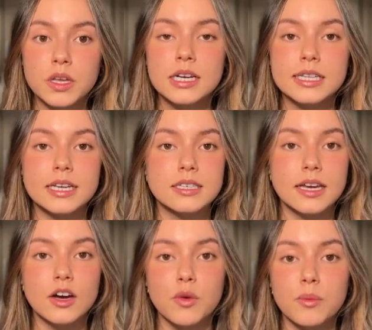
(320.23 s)
Things like
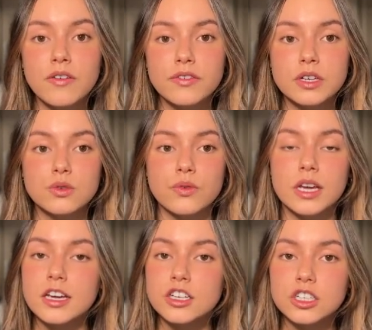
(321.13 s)
home office,
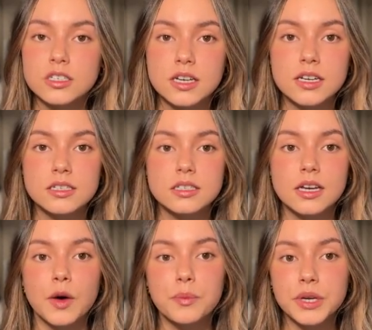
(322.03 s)
vacation days,
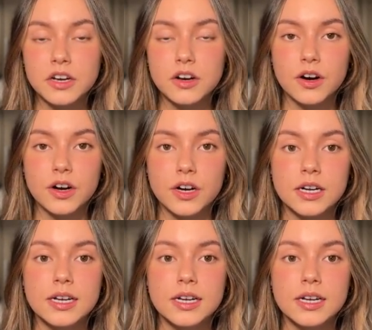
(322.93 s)
company car.